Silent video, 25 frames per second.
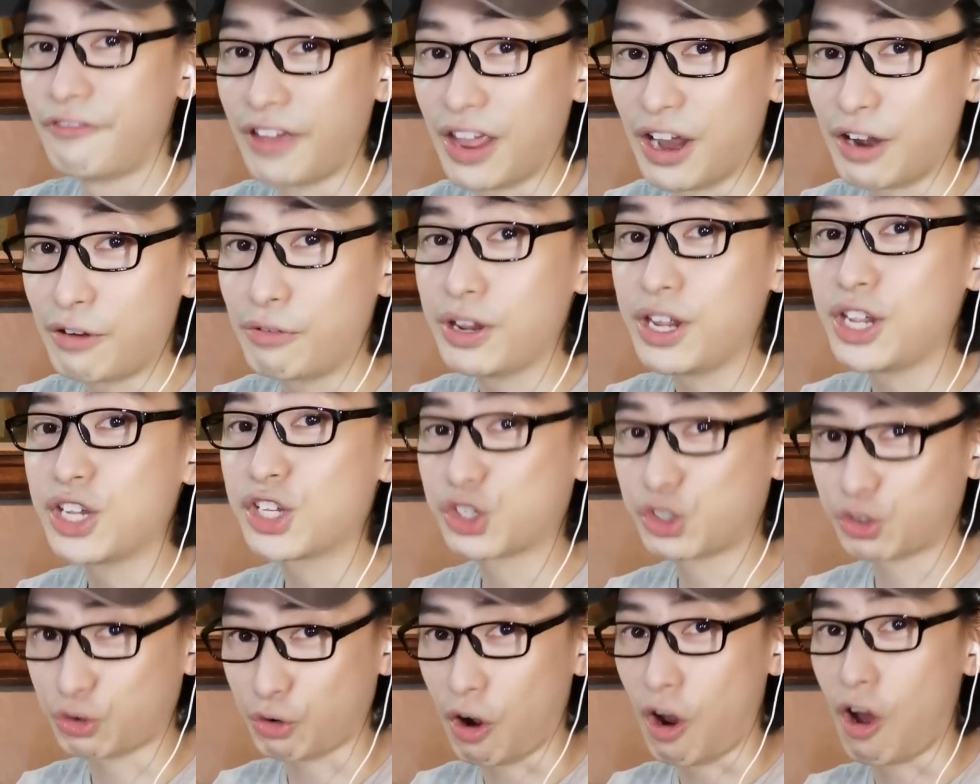
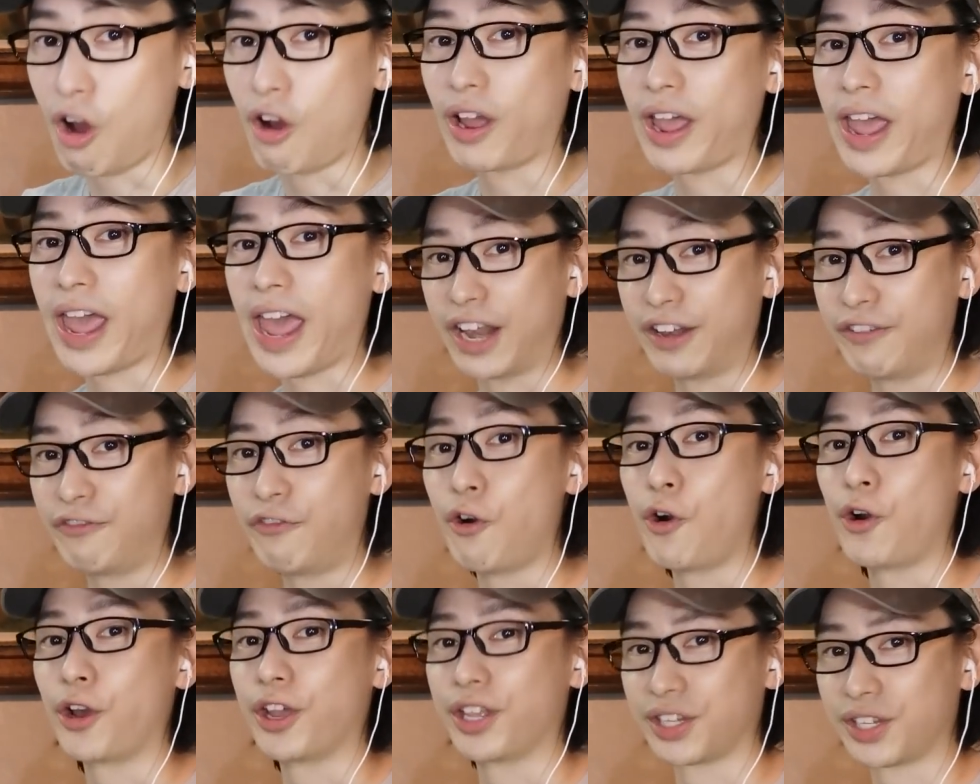Very strong
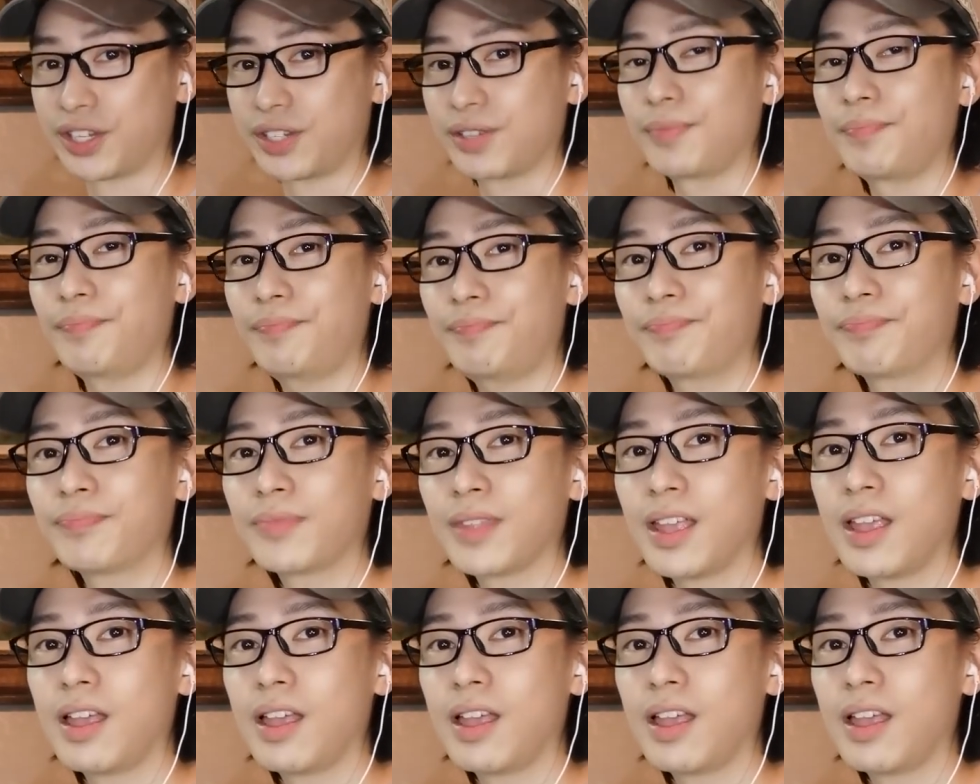head voice.